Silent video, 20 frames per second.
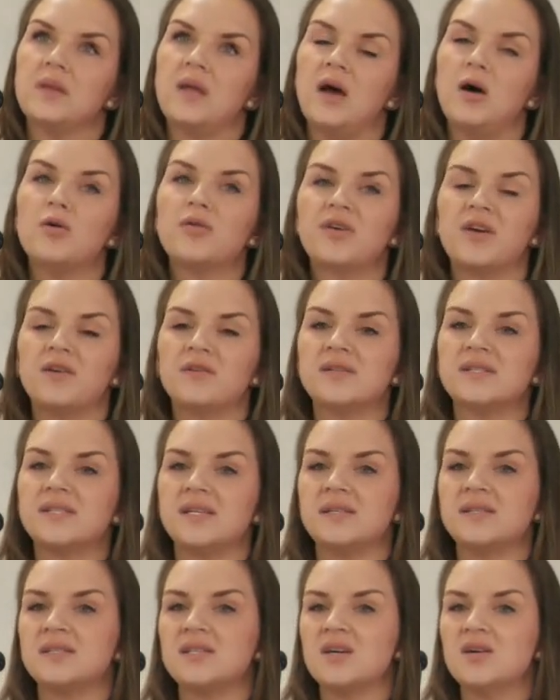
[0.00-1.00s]
healthcare
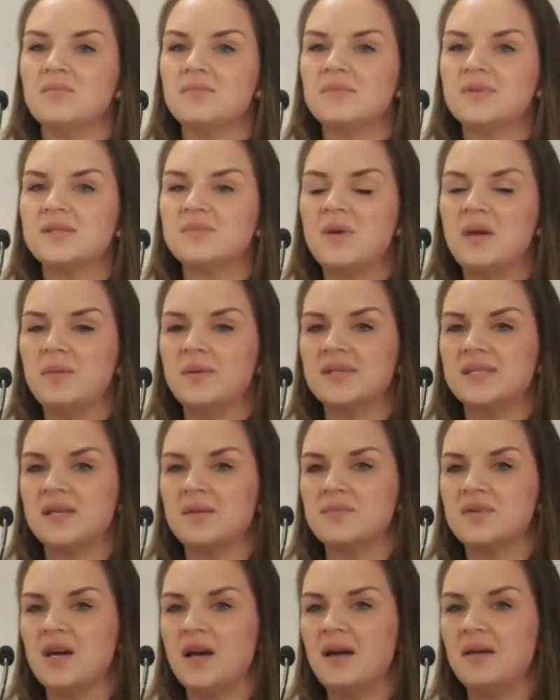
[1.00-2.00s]
systems maybe
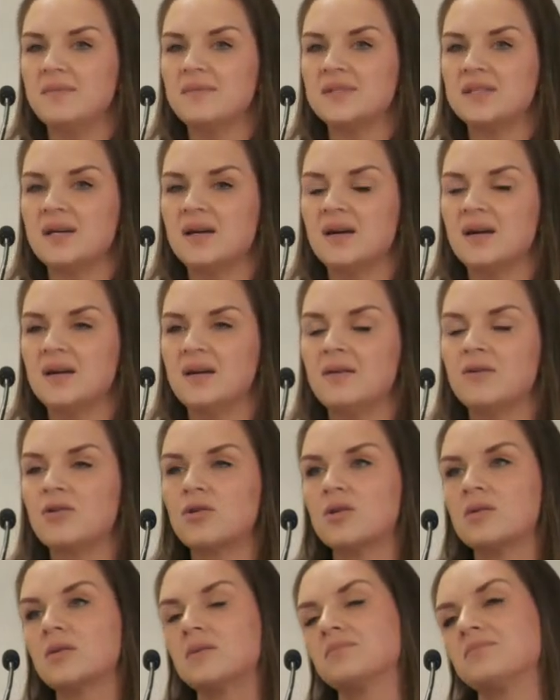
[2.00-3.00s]
sometimes,
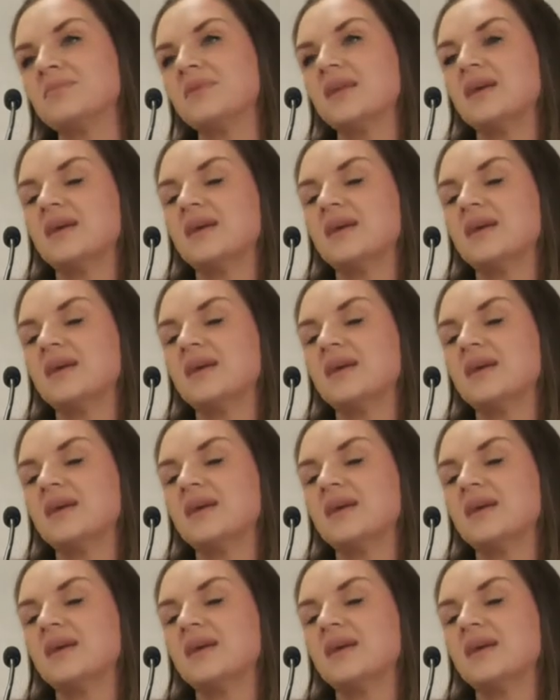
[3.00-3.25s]
or